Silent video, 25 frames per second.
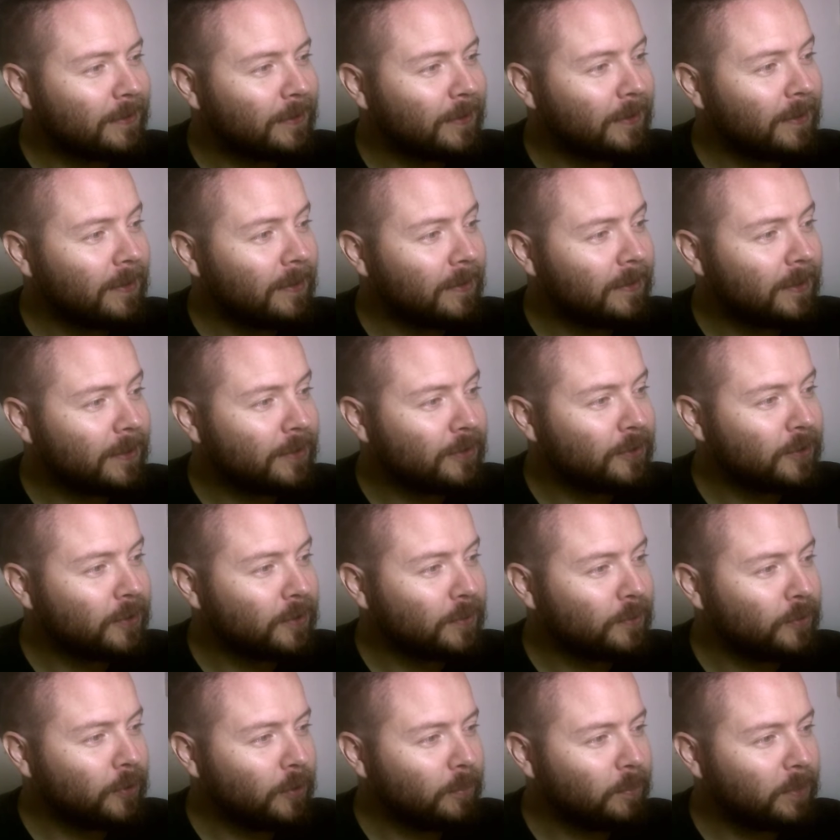there's
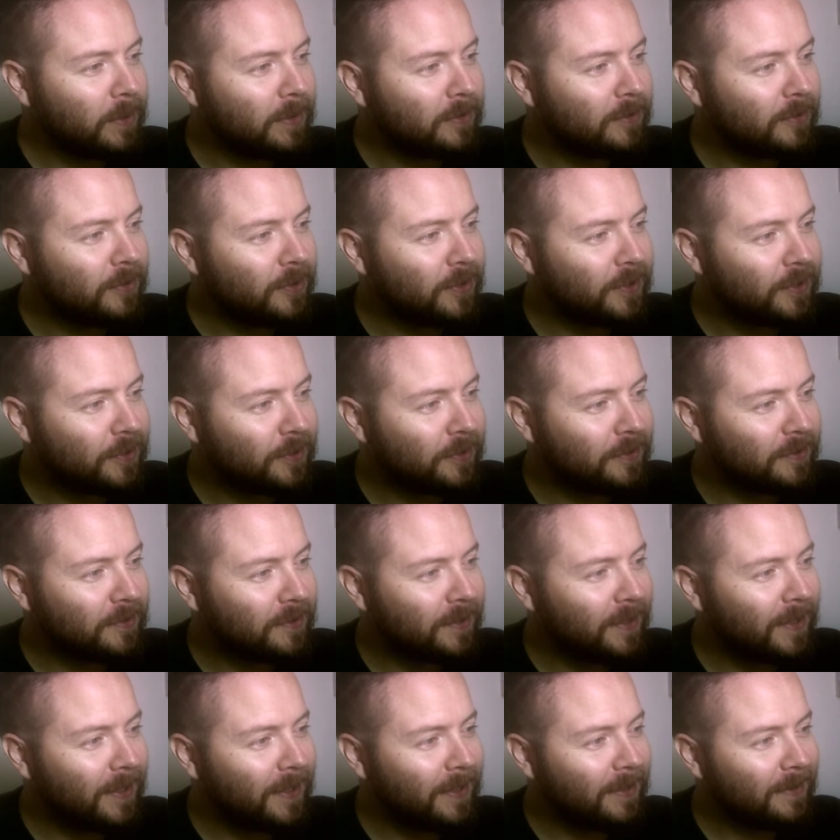no topic suggestion
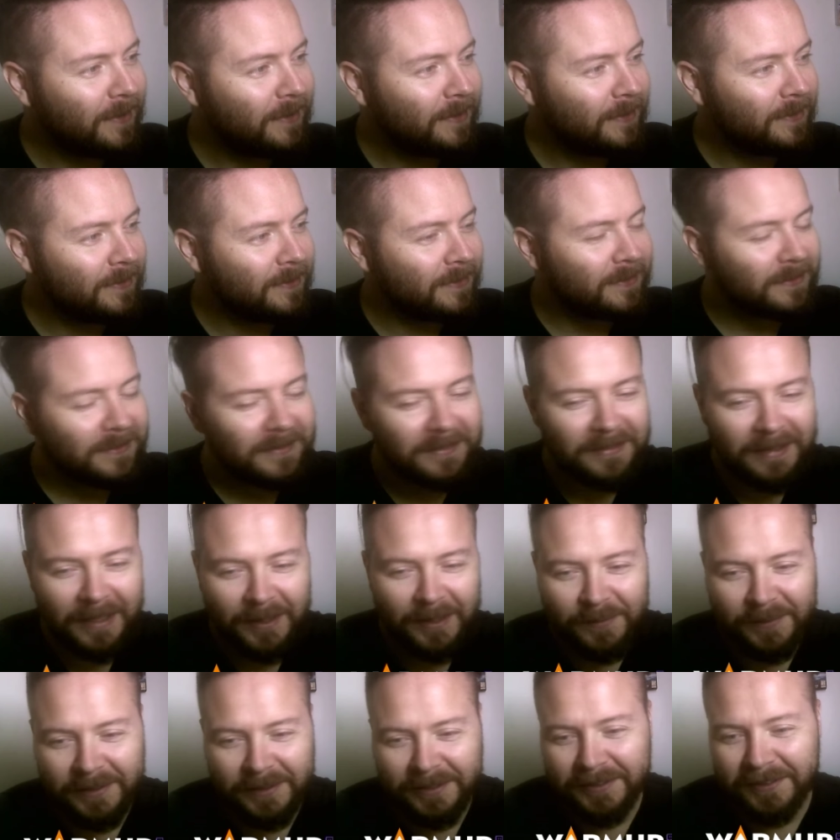today. Oh,
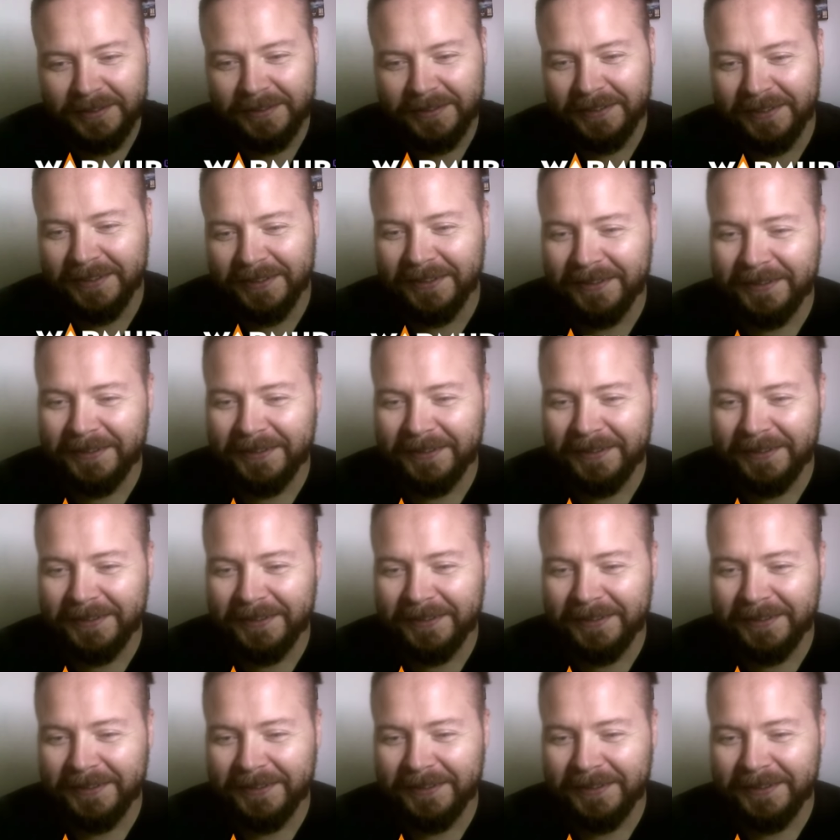how interesting.